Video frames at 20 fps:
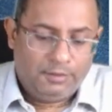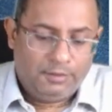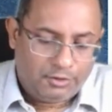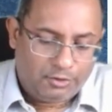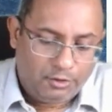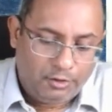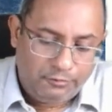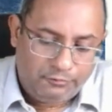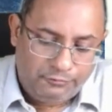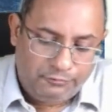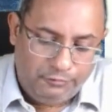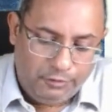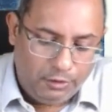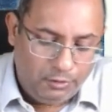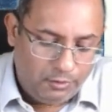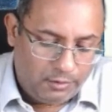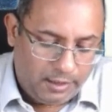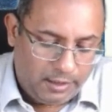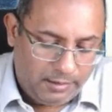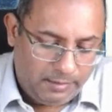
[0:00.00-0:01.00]
So if
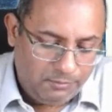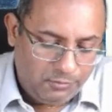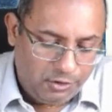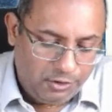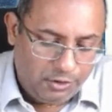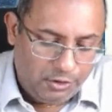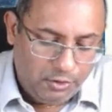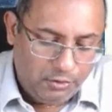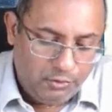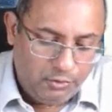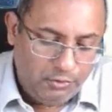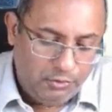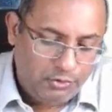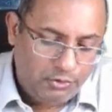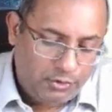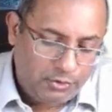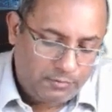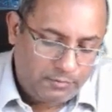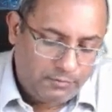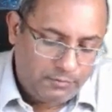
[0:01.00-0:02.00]
you look at
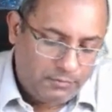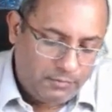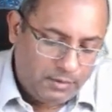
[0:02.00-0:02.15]
MCQs,